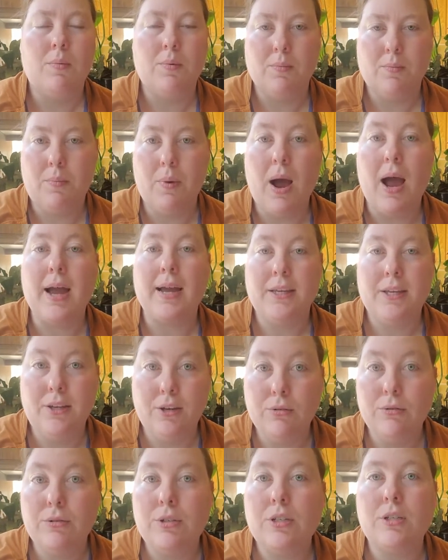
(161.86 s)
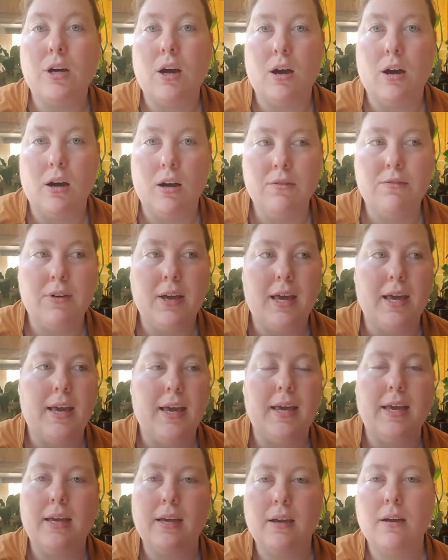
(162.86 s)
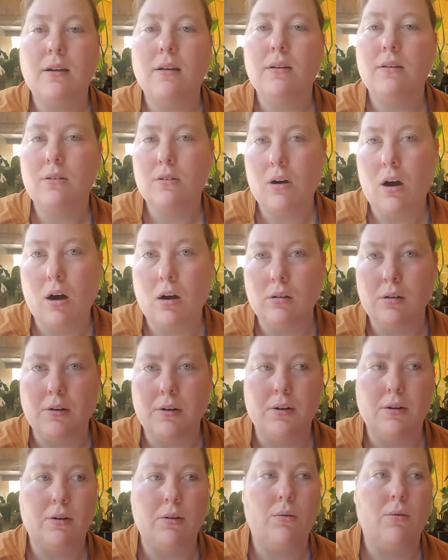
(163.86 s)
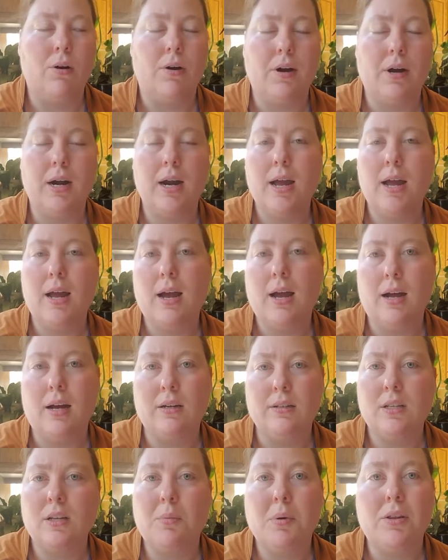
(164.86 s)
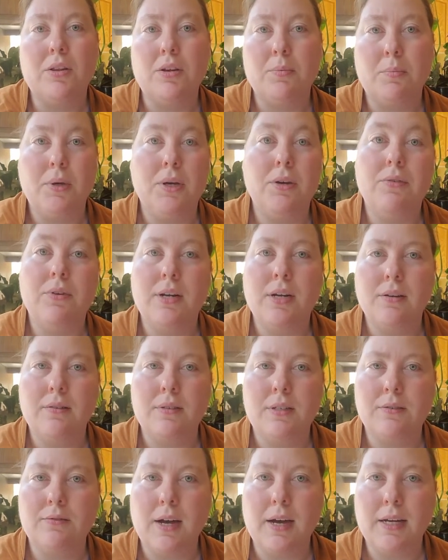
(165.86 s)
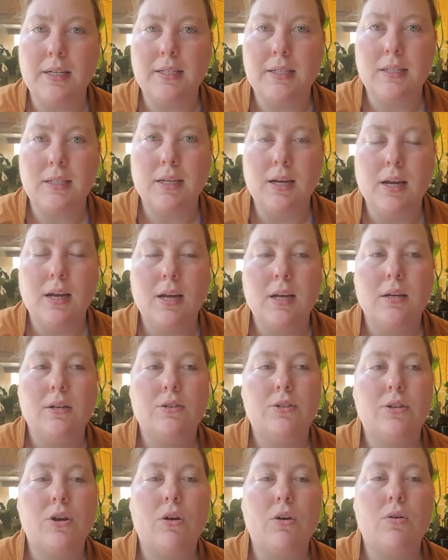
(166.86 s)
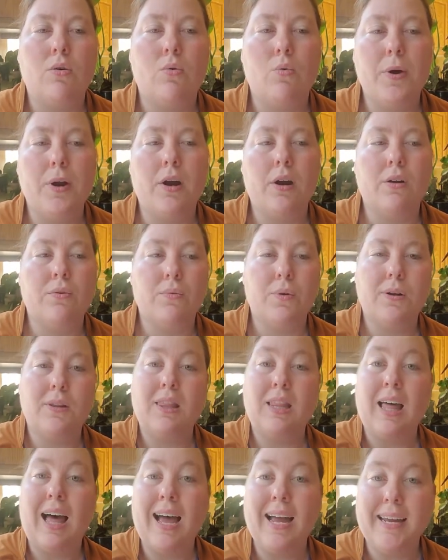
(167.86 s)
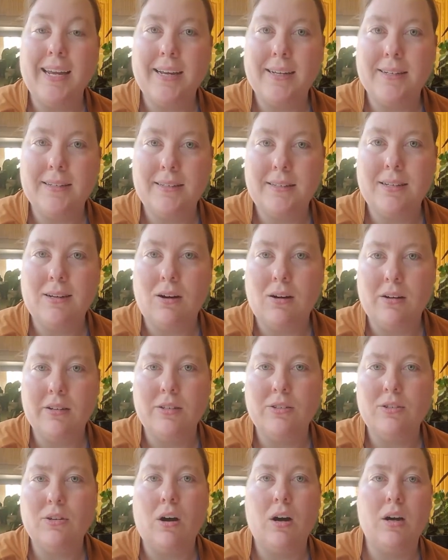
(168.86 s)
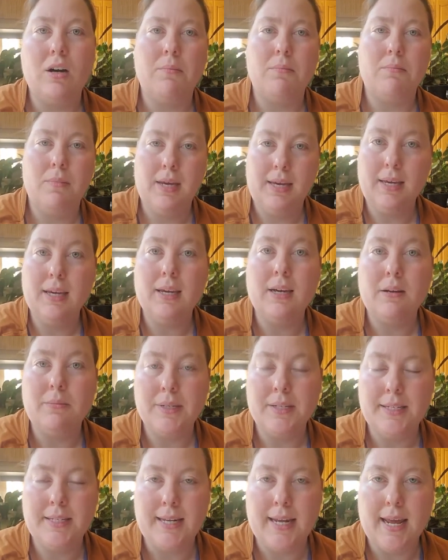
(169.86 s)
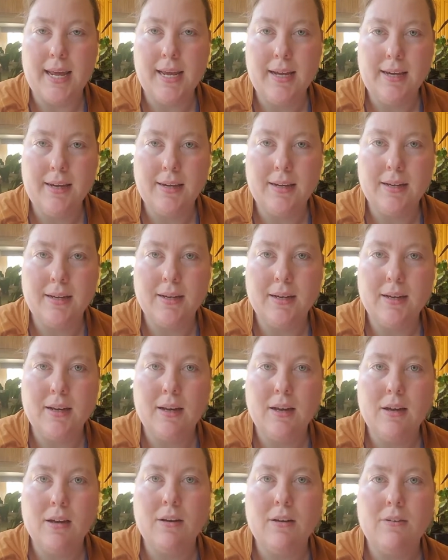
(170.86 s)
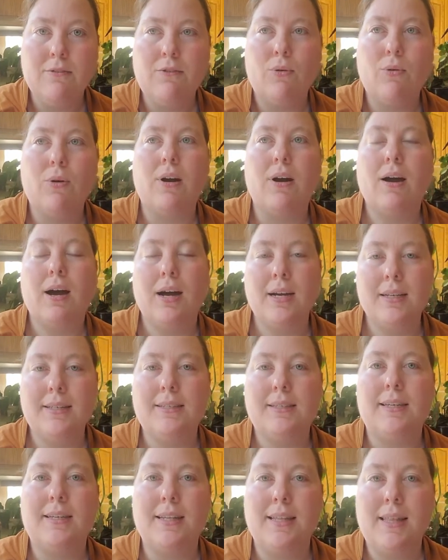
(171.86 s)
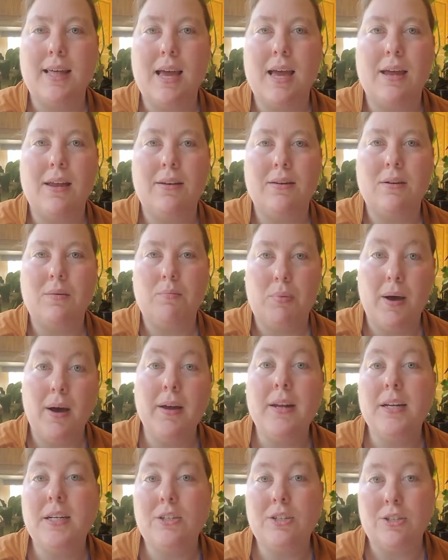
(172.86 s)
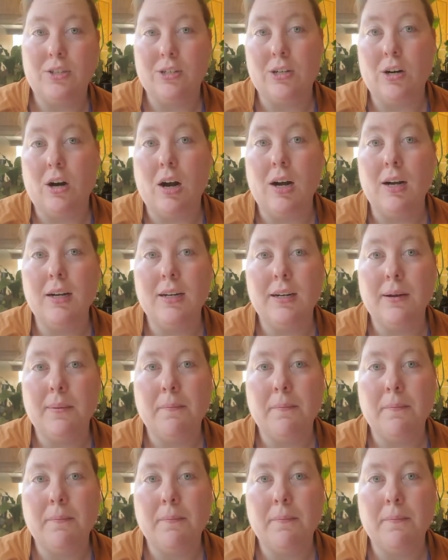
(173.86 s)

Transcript: by use of a collar or some other punitive device. So we are reliant on the dog making a mistake for us to then punish the dog